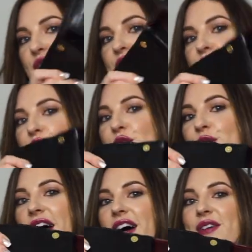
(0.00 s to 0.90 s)
doesn't fall
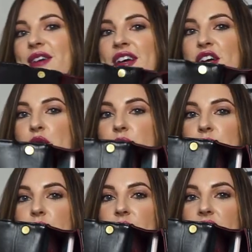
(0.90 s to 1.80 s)
out,
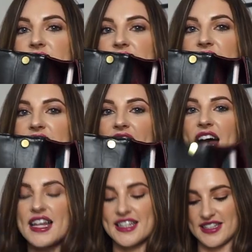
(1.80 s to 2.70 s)
but it's in
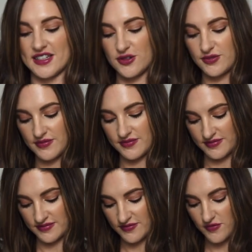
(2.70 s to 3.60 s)
there. Oh,
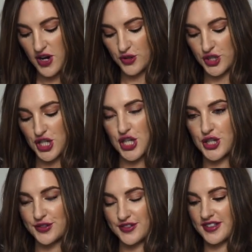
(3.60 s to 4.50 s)
right on
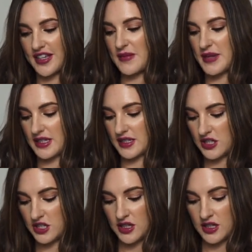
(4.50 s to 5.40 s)
cue, get a
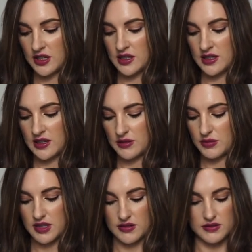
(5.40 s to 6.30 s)
message, put that on